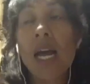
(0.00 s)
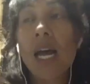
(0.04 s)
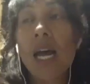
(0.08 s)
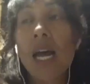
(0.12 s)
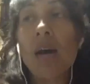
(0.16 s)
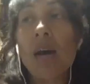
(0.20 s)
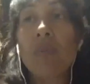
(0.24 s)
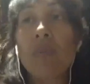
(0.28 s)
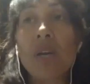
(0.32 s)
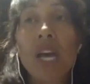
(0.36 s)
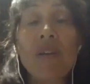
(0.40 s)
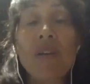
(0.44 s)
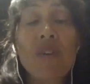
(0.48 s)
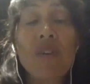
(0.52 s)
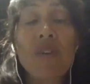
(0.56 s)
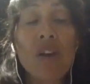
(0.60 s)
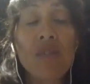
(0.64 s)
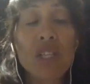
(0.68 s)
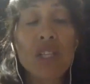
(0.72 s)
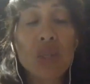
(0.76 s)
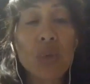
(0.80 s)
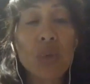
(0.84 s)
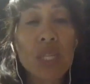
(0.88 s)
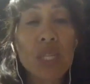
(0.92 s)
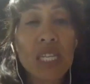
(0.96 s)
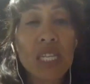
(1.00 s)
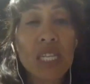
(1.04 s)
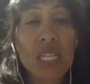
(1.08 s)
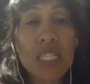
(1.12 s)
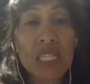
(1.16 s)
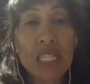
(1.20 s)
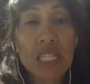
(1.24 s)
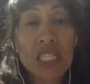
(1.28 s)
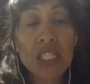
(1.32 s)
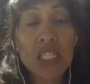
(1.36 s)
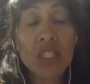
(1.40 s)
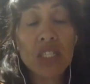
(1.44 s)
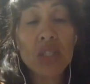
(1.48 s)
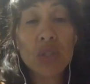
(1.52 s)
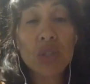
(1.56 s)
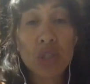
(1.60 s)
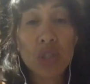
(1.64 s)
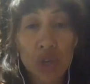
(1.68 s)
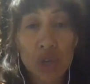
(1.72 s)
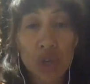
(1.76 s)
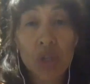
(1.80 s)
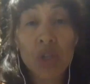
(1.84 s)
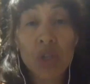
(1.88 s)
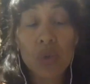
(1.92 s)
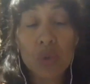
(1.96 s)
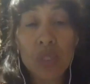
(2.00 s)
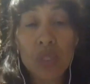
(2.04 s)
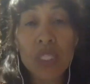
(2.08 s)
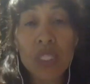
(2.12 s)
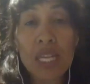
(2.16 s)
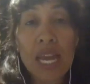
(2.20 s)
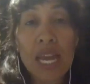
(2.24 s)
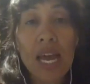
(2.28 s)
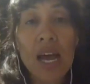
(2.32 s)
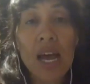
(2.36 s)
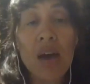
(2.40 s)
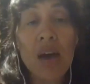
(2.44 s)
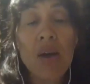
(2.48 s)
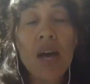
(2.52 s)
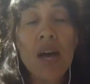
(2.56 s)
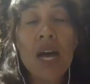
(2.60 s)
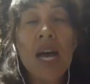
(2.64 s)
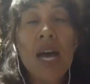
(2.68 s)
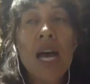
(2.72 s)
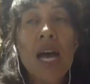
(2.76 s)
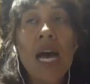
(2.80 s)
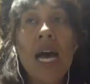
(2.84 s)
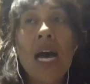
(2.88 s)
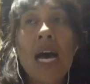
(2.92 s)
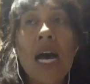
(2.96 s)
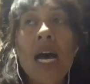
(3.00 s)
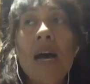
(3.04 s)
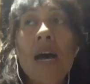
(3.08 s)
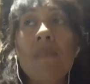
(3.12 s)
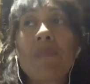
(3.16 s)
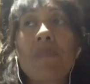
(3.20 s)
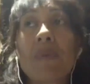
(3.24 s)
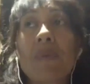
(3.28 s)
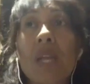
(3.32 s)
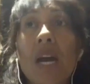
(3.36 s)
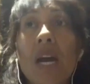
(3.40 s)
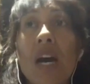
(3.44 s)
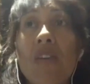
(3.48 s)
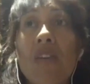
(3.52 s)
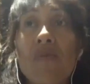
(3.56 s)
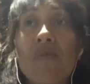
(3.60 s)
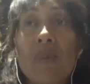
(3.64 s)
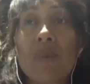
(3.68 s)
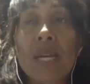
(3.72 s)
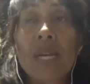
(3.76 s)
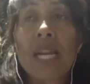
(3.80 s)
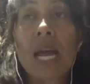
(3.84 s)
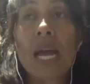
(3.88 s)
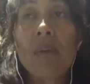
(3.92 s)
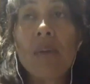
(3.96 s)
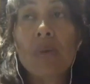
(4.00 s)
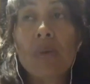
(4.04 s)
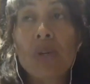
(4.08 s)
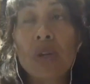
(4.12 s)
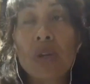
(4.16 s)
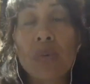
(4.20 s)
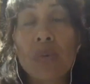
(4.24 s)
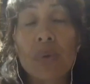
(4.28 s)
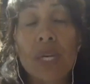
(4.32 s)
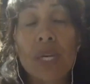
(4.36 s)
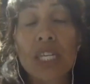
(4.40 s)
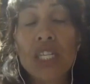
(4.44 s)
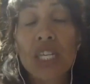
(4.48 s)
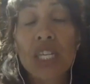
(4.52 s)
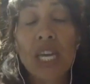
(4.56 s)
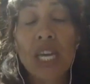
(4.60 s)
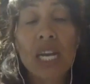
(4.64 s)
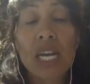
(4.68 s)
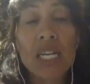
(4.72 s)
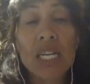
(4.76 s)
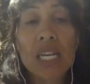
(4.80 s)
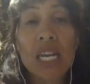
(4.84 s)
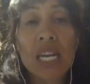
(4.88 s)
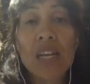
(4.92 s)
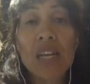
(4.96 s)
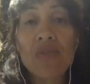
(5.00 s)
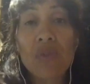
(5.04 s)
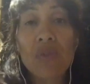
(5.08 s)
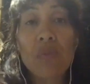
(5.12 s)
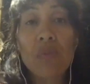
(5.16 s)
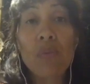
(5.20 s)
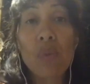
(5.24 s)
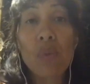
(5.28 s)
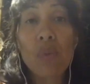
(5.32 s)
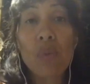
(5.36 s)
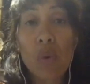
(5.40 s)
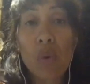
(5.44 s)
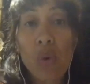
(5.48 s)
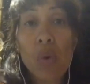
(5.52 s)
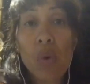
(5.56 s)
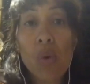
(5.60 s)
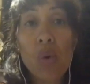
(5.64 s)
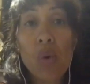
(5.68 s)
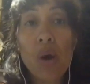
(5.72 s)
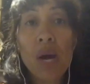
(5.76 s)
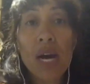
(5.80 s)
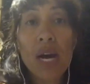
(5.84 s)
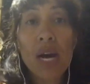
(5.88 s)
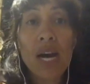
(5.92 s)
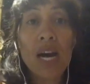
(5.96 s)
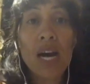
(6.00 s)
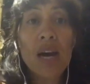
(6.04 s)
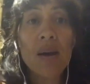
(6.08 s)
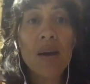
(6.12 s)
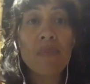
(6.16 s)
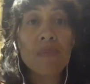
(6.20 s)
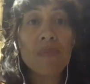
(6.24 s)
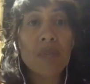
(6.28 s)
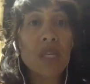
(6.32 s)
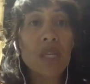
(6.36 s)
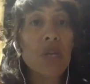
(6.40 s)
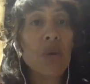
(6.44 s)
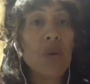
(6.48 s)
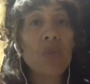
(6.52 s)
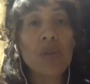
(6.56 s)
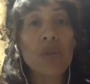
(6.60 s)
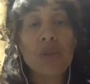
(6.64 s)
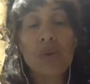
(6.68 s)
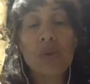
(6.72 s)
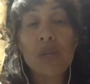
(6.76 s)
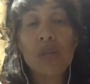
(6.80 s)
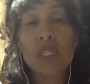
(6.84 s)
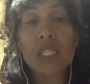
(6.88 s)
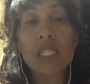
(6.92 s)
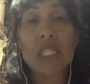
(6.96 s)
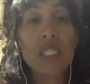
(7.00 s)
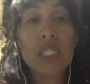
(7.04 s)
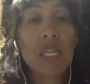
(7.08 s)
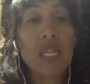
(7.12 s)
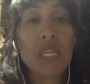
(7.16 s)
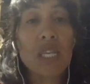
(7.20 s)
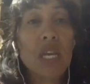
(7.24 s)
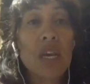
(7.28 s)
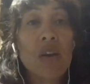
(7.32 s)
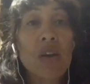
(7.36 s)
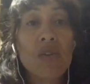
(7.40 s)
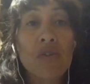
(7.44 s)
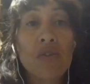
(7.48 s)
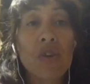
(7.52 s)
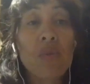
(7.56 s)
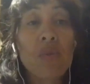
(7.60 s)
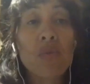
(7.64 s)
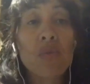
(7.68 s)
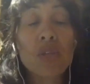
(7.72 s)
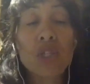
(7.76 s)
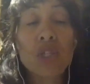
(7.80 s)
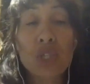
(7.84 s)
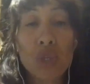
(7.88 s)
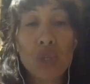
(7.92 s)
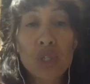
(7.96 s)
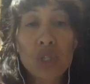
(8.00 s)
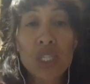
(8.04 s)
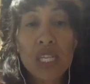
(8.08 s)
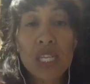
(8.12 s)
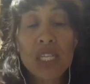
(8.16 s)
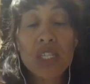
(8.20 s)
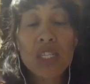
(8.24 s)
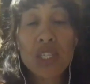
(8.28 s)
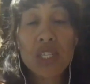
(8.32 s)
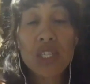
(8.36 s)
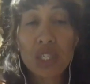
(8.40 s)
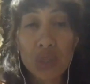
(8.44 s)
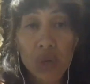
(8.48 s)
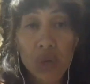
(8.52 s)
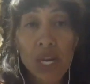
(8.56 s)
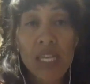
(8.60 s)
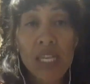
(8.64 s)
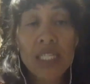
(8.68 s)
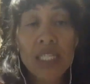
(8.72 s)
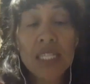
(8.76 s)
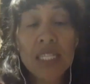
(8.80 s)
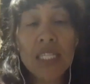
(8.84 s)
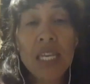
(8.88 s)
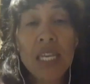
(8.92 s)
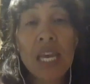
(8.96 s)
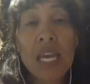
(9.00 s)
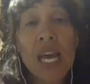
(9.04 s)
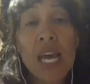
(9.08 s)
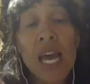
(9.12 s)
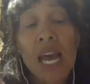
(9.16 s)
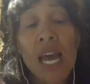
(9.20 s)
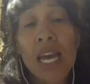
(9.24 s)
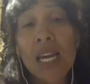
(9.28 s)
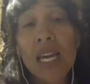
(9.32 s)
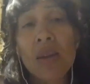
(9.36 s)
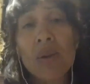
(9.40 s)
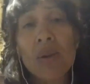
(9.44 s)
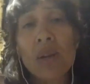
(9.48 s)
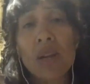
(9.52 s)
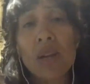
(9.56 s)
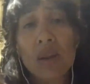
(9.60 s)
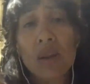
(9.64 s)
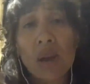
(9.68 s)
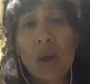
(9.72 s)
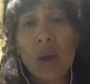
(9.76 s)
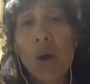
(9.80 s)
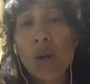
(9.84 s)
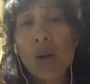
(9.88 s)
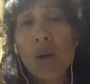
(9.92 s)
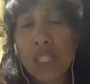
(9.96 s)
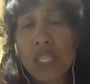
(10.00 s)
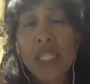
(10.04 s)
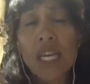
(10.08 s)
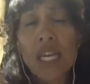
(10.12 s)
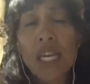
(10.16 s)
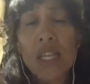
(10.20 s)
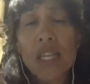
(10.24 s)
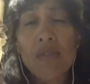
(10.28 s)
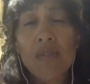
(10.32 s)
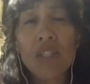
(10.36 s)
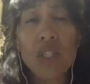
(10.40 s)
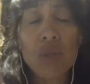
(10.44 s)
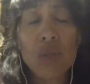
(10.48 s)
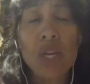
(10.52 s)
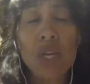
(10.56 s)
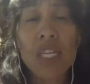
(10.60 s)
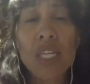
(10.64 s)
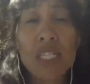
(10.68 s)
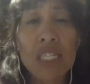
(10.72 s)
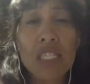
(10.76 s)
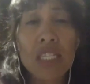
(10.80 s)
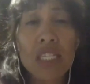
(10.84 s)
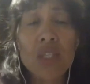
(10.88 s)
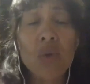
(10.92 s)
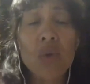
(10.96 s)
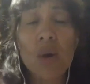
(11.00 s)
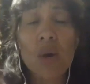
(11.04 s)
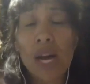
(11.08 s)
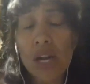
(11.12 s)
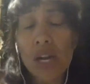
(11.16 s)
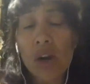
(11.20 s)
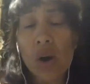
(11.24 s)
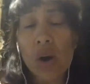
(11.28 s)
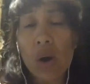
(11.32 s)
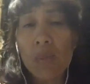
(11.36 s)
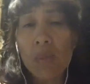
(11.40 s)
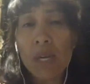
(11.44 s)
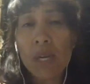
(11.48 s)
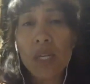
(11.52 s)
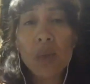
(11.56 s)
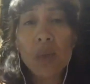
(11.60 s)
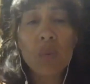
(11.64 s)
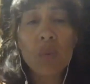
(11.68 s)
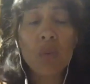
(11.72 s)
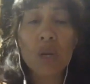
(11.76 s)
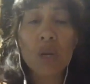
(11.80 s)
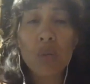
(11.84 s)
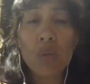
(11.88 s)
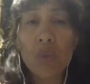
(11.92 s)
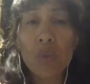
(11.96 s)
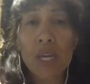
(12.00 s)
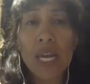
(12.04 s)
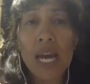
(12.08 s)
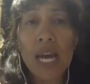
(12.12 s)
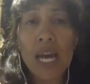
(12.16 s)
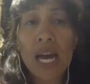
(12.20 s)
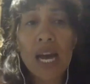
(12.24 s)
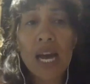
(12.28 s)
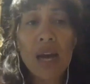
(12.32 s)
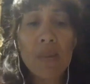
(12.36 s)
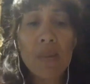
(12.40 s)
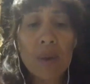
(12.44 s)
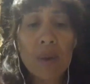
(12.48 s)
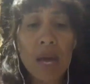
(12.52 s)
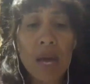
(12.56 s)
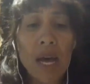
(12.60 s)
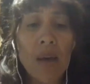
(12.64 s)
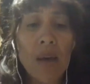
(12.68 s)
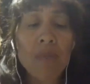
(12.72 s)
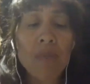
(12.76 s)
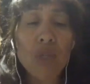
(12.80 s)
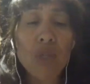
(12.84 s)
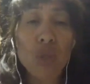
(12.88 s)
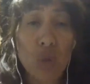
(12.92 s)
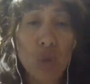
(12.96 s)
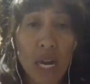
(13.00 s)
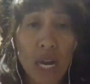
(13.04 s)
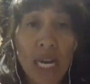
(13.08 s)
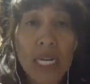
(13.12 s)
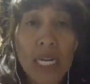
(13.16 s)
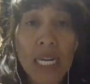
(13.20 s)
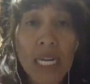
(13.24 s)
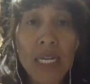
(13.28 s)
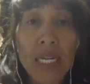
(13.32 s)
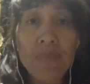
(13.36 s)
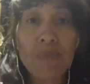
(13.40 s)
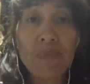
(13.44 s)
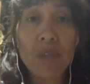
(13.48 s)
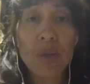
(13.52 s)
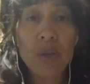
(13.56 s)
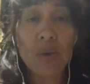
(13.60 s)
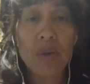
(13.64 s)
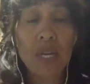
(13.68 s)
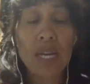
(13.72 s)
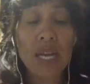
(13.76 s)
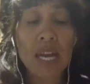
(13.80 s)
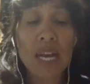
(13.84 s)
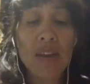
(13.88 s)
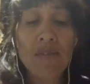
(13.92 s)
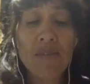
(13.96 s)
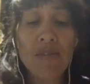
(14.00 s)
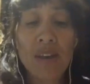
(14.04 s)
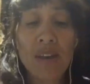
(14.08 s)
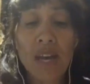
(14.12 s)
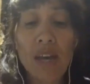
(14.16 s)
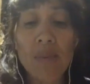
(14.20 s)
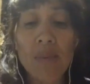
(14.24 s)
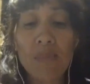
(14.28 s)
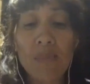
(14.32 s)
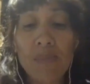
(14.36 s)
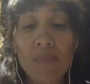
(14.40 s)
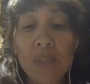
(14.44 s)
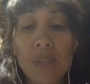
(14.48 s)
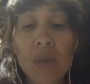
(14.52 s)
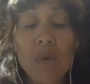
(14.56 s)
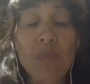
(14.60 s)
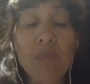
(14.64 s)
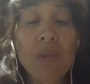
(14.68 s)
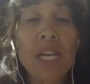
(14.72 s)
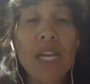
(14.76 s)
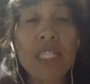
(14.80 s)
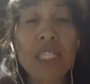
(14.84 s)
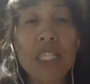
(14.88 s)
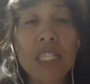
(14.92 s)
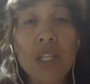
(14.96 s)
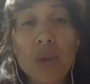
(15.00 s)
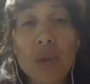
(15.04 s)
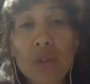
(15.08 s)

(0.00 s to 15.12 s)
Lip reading: we have over 26 journals now. I've been able to appreciate it even more, whether it's from reducing stress. And oxidative stress is quite common when we are training. We place a lot